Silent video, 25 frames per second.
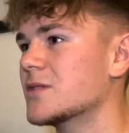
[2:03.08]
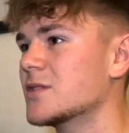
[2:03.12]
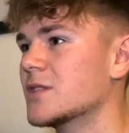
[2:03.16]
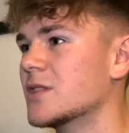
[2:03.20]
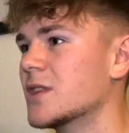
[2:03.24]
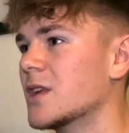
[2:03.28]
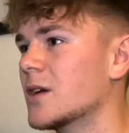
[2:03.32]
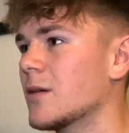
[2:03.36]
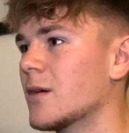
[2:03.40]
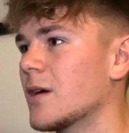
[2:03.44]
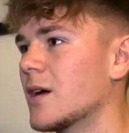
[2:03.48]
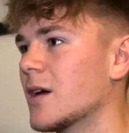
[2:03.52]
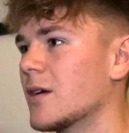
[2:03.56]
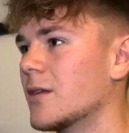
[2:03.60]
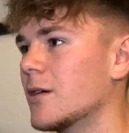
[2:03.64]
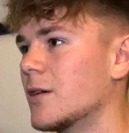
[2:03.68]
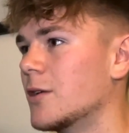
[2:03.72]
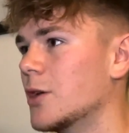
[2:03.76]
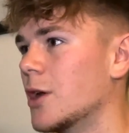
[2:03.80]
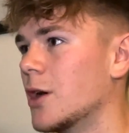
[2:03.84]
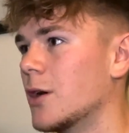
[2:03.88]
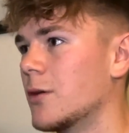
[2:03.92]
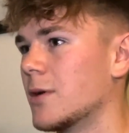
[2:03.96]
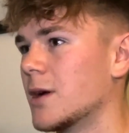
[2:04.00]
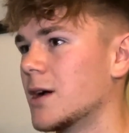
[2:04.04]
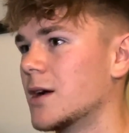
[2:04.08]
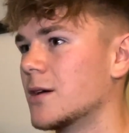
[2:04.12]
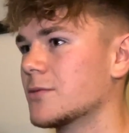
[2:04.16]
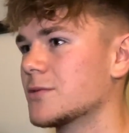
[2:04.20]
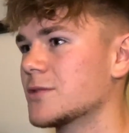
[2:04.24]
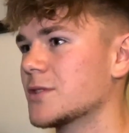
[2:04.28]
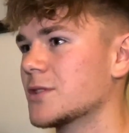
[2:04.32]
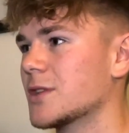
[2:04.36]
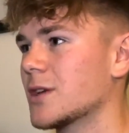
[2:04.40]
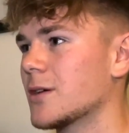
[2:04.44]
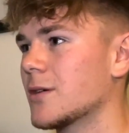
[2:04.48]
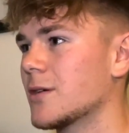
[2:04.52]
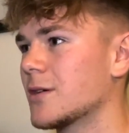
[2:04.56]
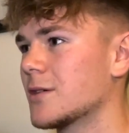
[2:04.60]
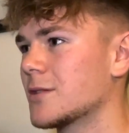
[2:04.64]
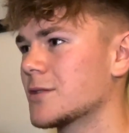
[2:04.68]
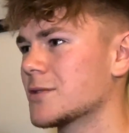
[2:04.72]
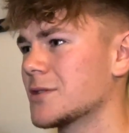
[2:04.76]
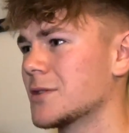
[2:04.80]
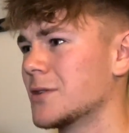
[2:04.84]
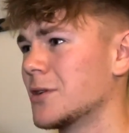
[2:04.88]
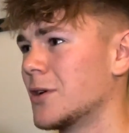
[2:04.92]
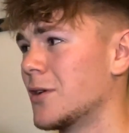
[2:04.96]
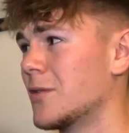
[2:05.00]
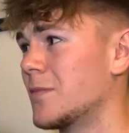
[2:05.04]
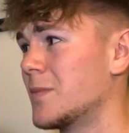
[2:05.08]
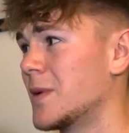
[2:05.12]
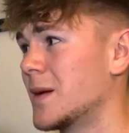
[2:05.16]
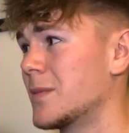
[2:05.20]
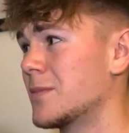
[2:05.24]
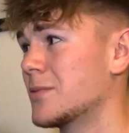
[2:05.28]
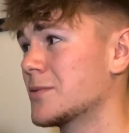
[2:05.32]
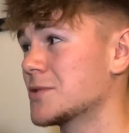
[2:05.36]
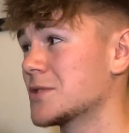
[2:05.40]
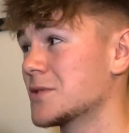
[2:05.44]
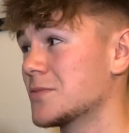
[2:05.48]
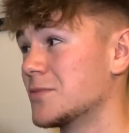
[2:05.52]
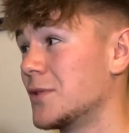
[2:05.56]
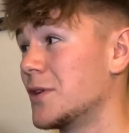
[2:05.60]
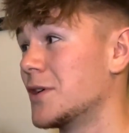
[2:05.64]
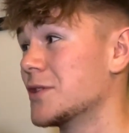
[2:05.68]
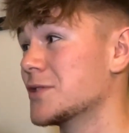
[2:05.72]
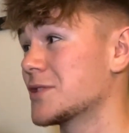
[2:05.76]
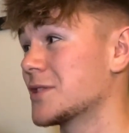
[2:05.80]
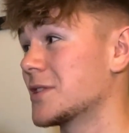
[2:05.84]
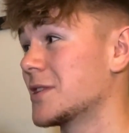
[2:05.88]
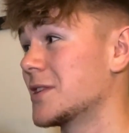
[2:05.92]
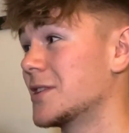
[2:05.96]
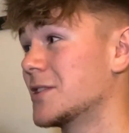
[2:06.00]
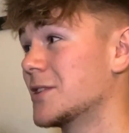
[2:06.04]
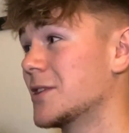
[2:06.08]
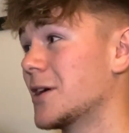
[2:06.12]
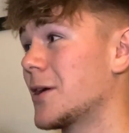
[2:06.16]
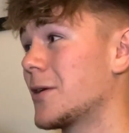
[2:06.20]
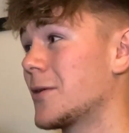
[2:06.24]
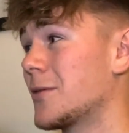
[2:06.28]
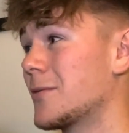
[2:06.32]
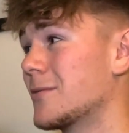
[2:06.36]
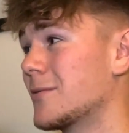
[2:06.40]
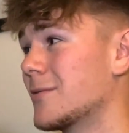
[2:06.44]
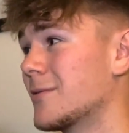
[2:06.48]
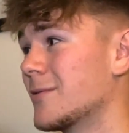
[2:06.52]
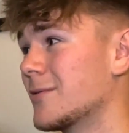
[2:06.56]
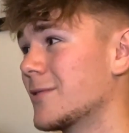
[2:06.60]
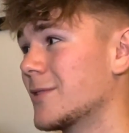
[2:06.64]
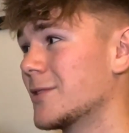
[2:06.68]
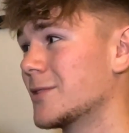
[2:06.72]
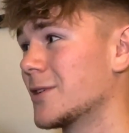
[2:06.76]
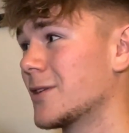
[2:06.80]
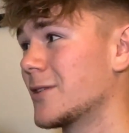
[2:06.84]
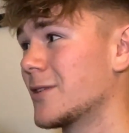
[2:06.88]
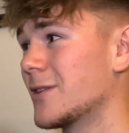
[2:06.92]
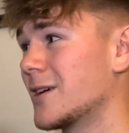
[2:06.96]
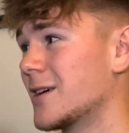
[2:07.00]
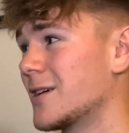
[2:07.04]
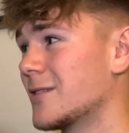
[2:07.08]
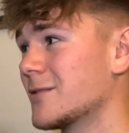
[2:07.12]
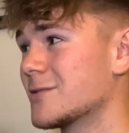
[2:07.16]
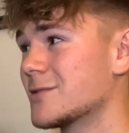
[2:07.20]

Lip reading: to do it, and I know how to do it, because a lot of people surprisingly don't. They don't know how